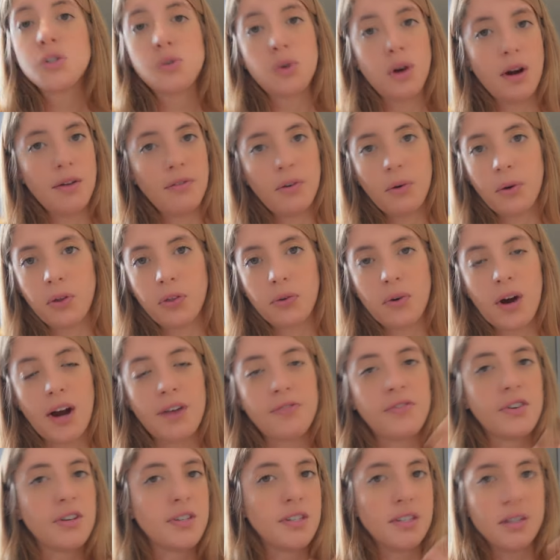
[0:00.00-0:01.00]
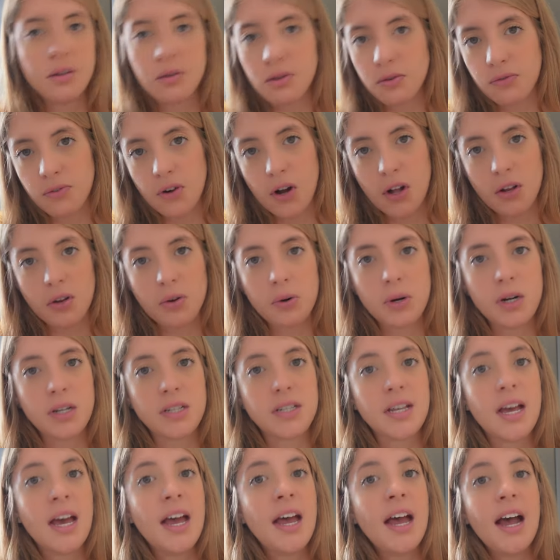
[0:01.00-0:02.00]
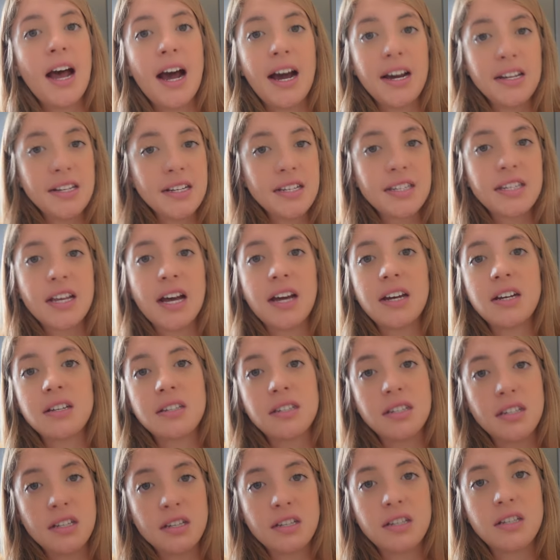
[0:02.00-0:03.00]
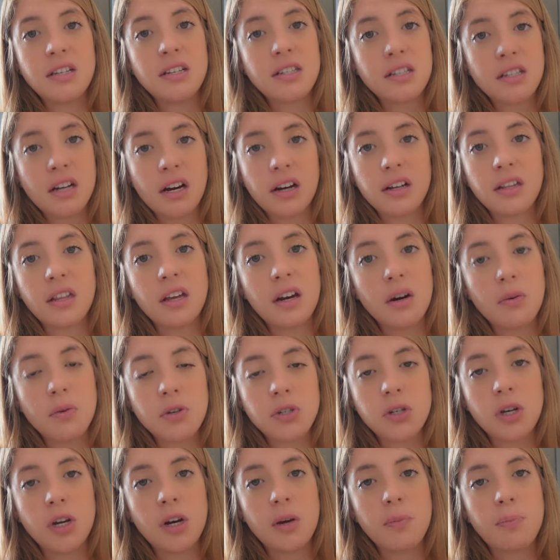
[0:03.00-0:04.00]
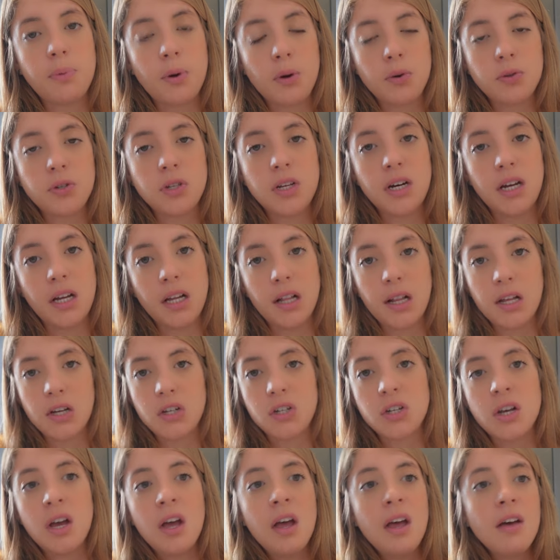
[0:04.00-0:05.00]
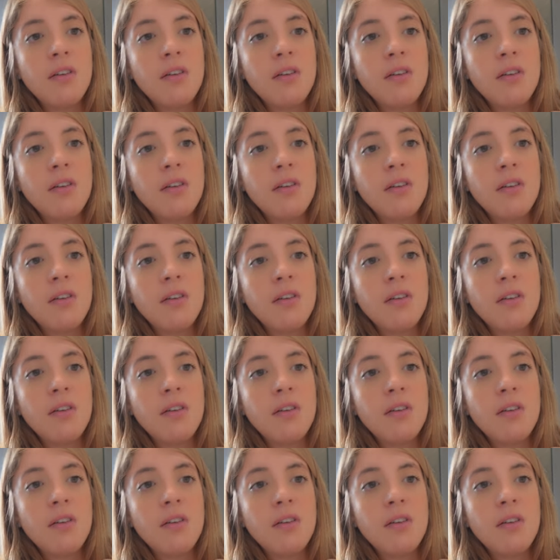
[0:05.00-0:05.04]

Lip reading: Travel with Rafa, 0 followers. I decided since the start that I was gonna post in English.